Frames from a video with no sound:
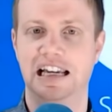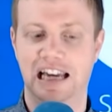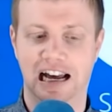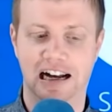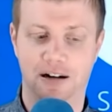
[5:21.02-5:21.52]

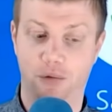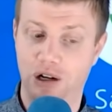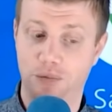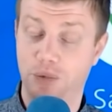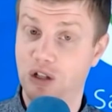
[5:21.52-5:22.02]
Uh,
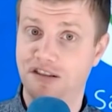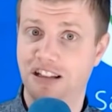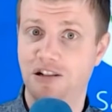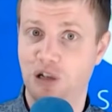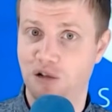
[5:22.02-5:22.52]
well, here's the
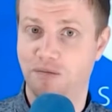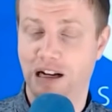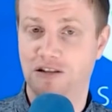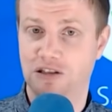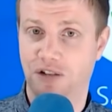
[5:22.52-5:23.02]
good news.
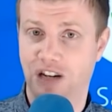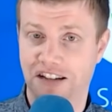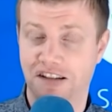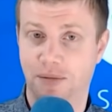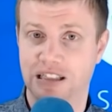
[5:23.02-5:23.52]
Microsoft
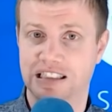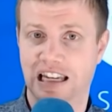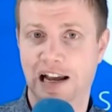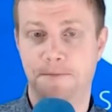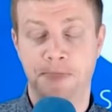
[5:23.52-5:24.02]
has come out and said,
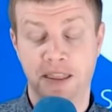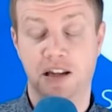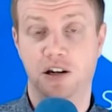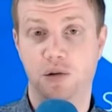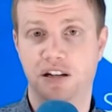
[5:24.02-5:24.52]
hey,
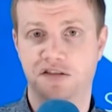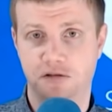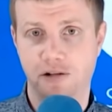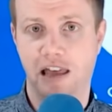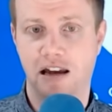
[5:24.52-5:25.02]
you know what?
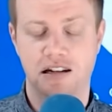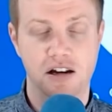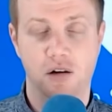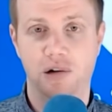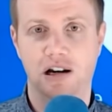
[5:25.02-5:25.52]
Screw that.
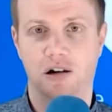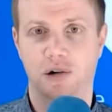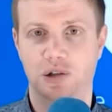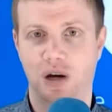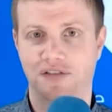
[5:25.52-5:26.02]
We are
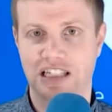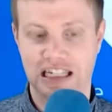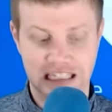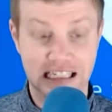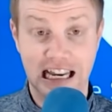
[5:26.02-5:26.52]
going to have a day
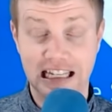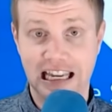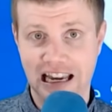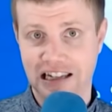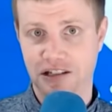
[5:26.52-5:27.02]

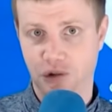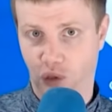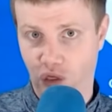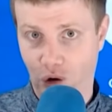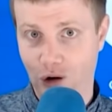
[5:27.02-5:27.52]
dedicated to
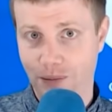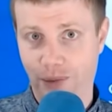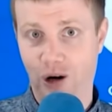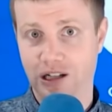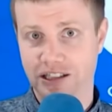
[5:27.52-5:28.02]
third
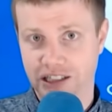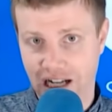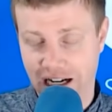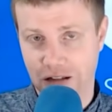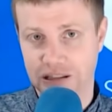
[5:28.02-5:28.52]
party
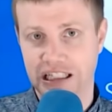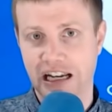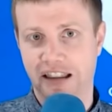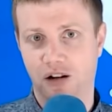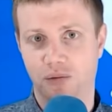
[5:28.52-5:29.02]
titles
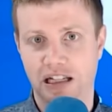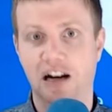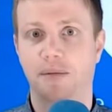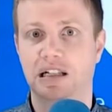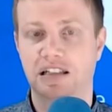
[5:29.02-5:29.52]
that will be
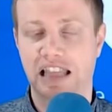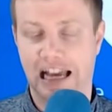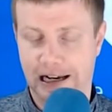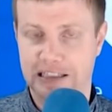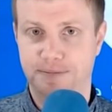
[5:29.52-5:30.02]
coming to the
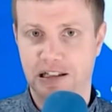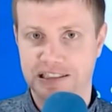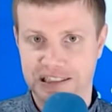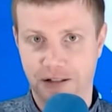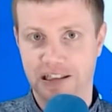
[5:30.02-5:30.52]
Xbox
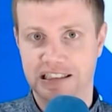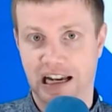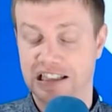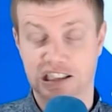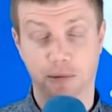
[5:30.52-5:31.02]
Series
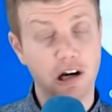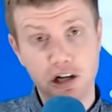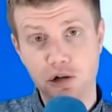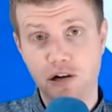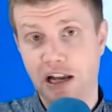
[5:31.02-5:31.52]
X, and we're going
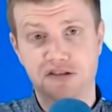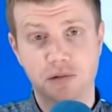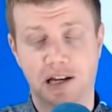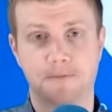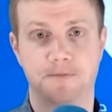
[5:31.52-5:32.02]
to do it next
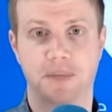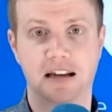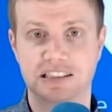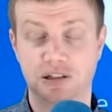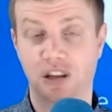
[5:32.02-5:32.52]
week.
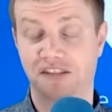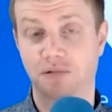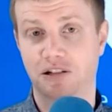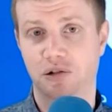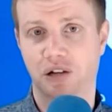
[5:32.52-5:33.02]
And so that's
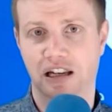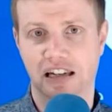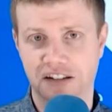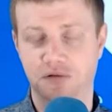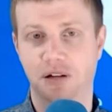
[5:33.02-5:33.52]
what they're doing.
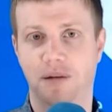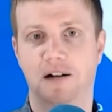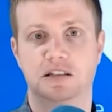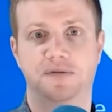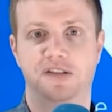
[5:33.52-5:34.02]
Next week,
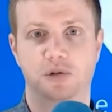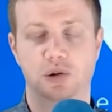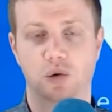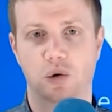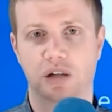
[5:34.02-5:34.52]
Microsoft is going
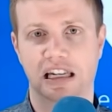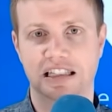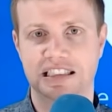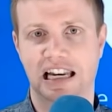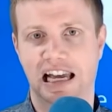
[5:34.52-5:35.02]
to hold an
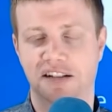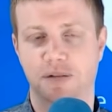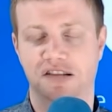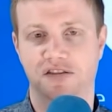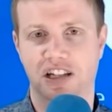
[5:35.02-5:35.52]
Inside
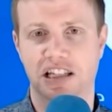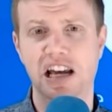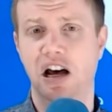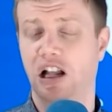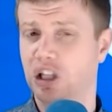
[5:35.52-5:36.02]
Xbox event,
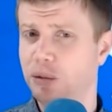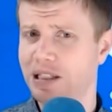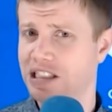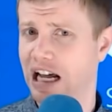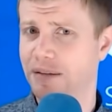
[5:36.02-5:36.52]
a little
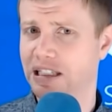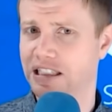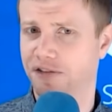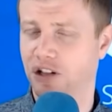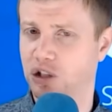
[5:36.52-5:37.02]
bit timing
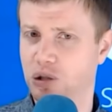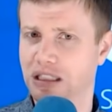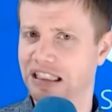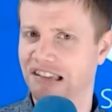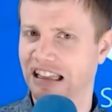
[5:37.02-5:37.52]
different.
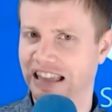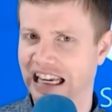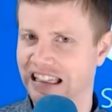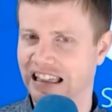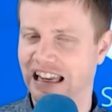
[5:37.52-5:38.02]
Usually it's like
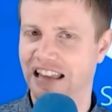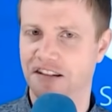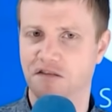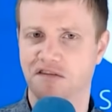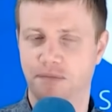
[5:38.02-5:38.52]
late in the day.
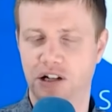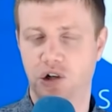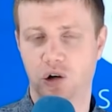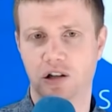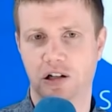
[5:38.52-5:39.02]
This one's much
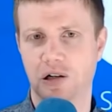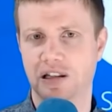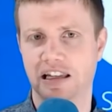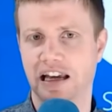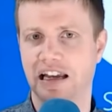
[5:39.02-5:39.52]
earlier
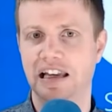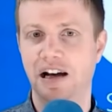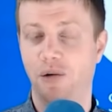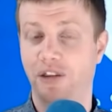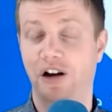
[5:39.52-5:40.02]
in the day,
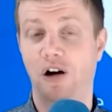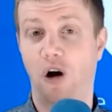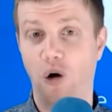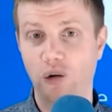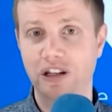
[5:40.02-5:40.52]
where they
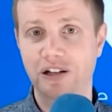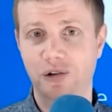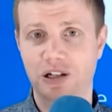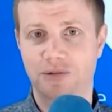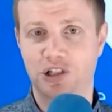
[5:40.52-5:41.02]
are only
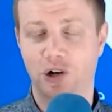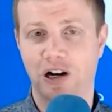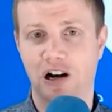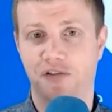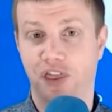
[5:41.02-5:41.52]
going to be
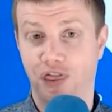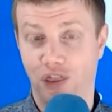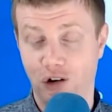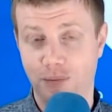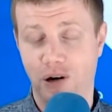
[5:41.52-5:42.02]
showing off
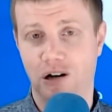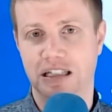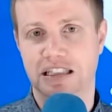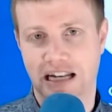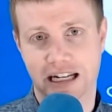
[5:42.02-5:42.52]
third
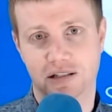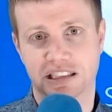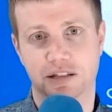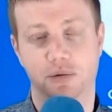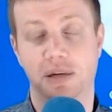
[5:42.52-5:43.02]
party
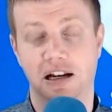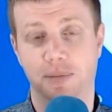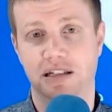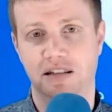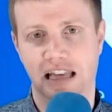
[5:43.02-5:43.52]
titles that will be
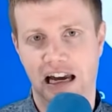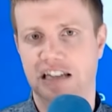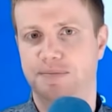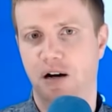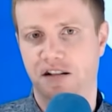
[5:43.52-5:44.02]
coming to the
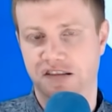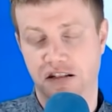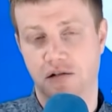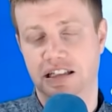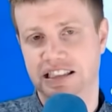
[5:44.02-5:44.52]
Xbox
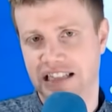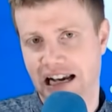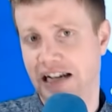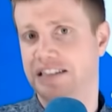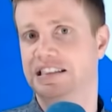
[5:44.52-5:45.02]
Series
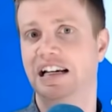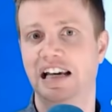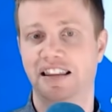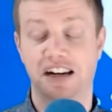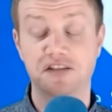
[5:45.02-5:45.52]
X.
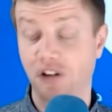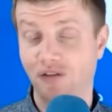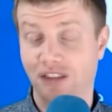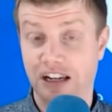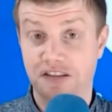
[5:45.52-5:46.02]
That is,
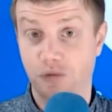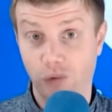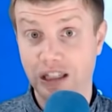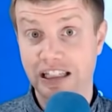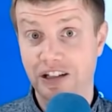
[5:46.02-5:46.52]
that is
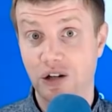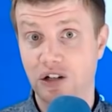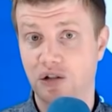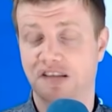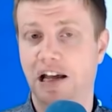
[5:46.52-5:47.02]
really good
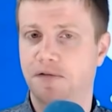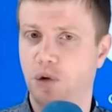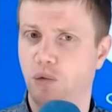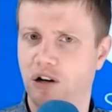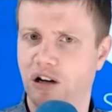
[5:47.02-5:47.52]
news. Now, if
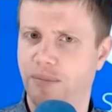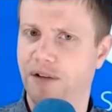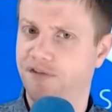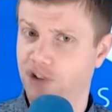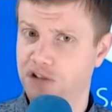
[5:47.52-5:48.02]
you're wondering
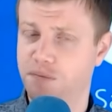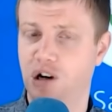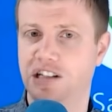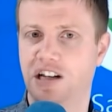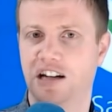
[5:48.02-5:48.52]
about first
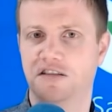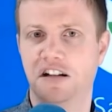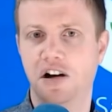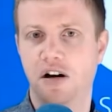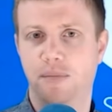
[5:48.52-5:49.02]
party titles,
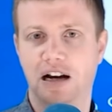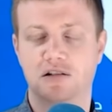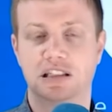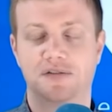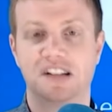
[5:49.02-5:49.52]

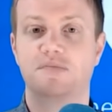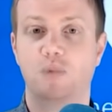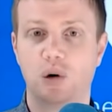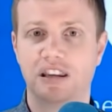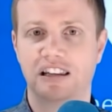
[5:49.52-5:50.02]
Microsoft is
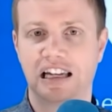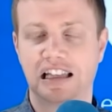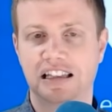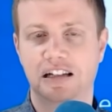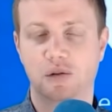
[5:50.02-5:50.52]
more than
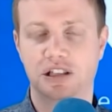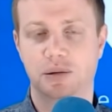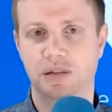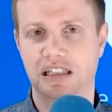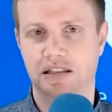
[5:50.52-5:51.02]
likely going to
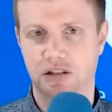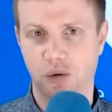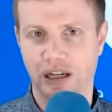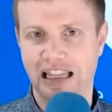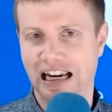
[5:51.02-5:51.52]
be
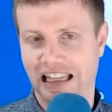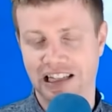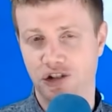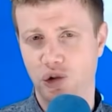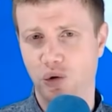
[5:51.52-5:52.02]
doing that
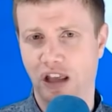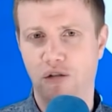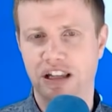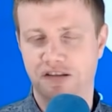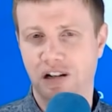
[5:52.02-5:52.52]
in June. They
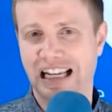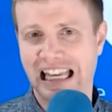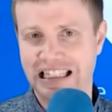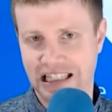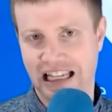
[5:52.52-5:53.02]
already started
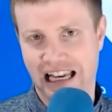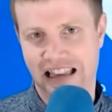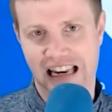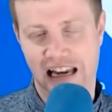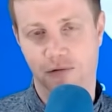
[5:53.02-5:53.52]
hinting at
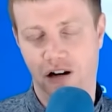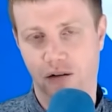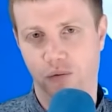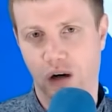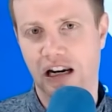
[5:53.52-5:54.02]
that, hey, we're,
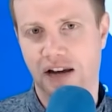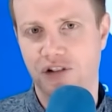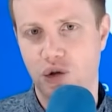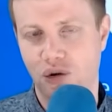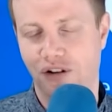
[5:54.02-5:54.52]
we're going to have a
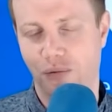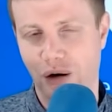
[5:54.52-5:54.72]
June event.